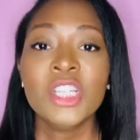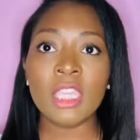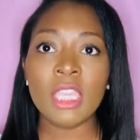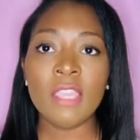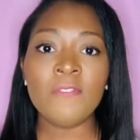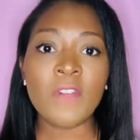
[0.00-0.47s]

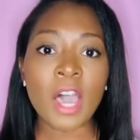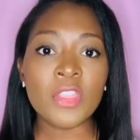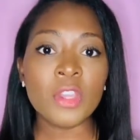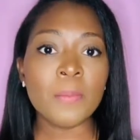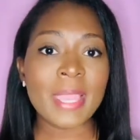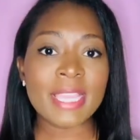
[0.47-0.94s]
The
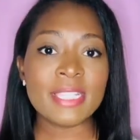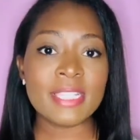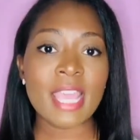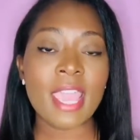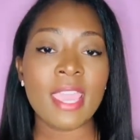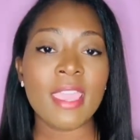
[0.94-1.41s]
father may
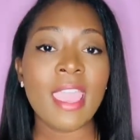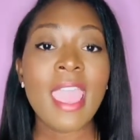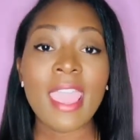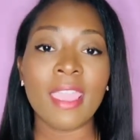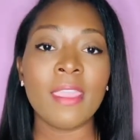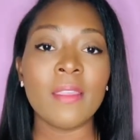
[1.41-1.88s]
say,
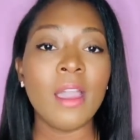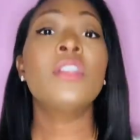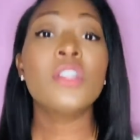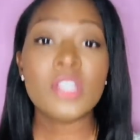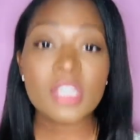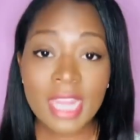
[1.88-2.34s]
hey, I
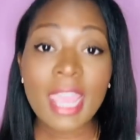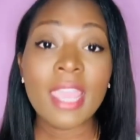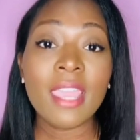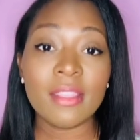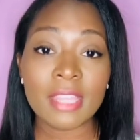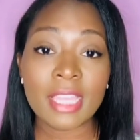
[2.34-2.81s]

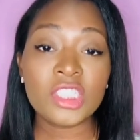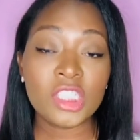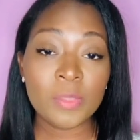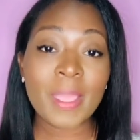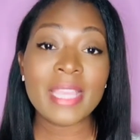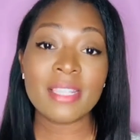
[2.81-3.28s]
understand that
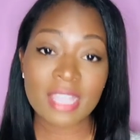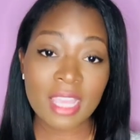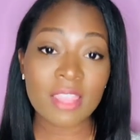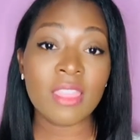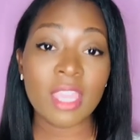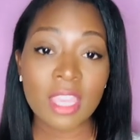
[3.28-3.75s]
she may
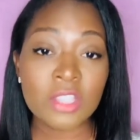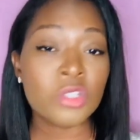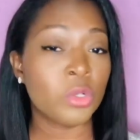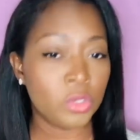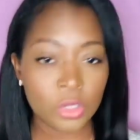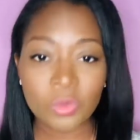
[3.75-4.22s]
say
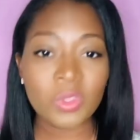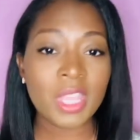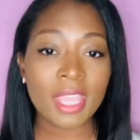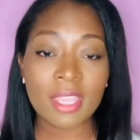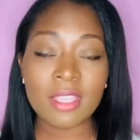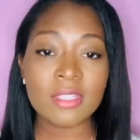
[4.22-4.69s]
things or do
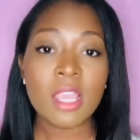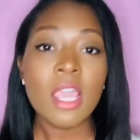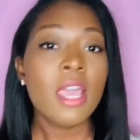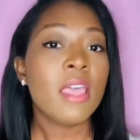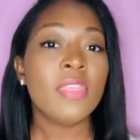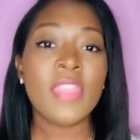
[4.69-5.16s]
things
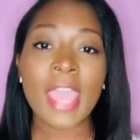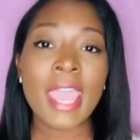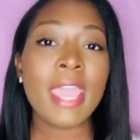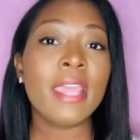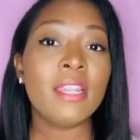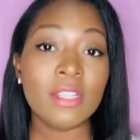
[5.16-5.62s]

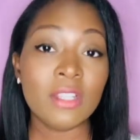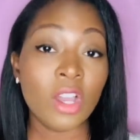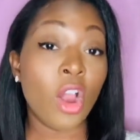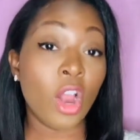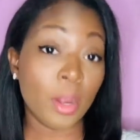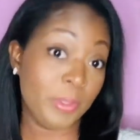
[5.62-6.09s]
that
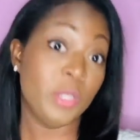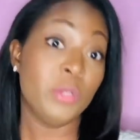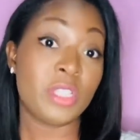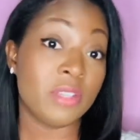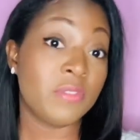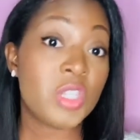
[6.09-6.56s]
are
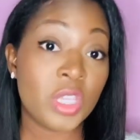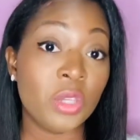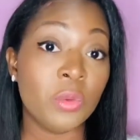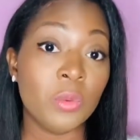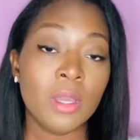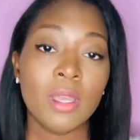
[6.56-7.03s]
abusive to
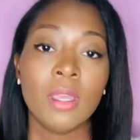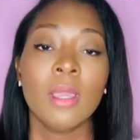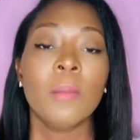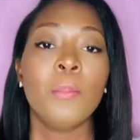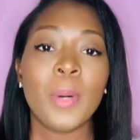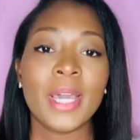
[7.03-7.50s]
you,
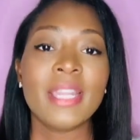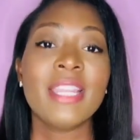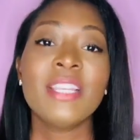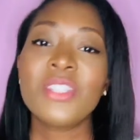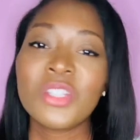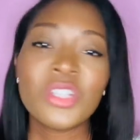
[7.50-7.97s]
but
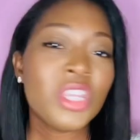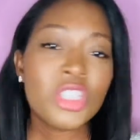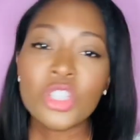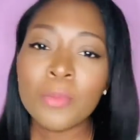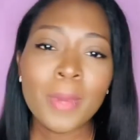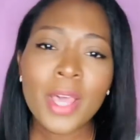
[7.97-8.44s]

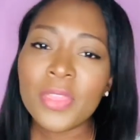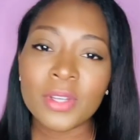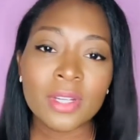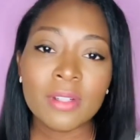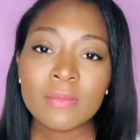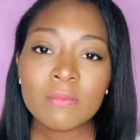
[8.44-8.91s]
it's your
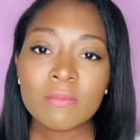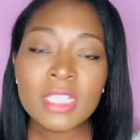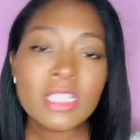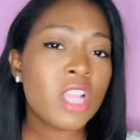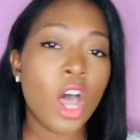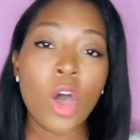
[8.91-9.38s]
mother.
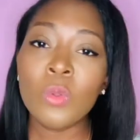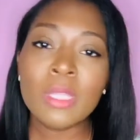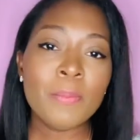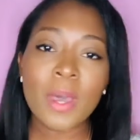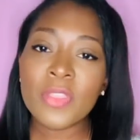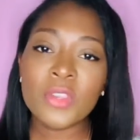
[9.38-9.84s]
It's the
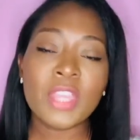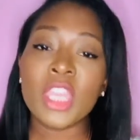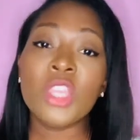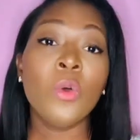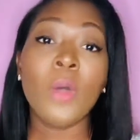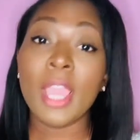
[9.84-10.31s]
only mother
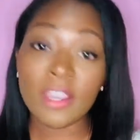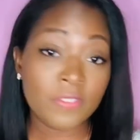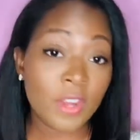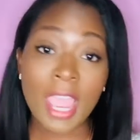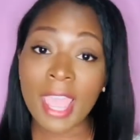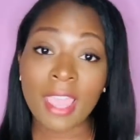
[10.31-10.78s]
that you'll
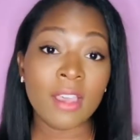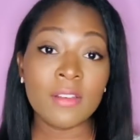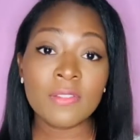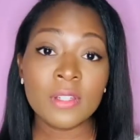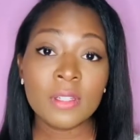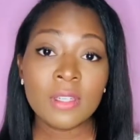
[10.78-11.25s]
ever
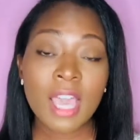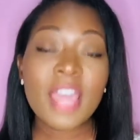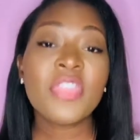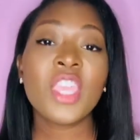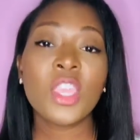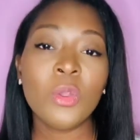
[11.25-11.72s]
have.
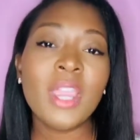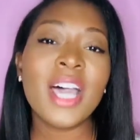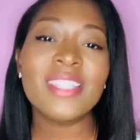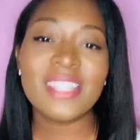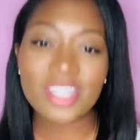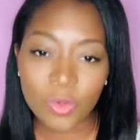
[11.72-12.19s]
I think you
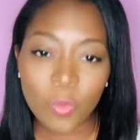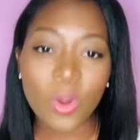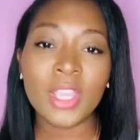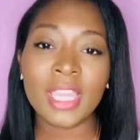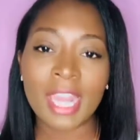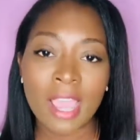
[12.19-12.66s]
guys need to
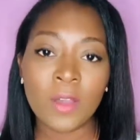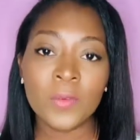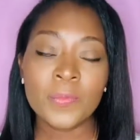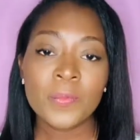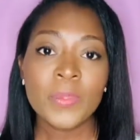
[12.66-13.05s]
work it out.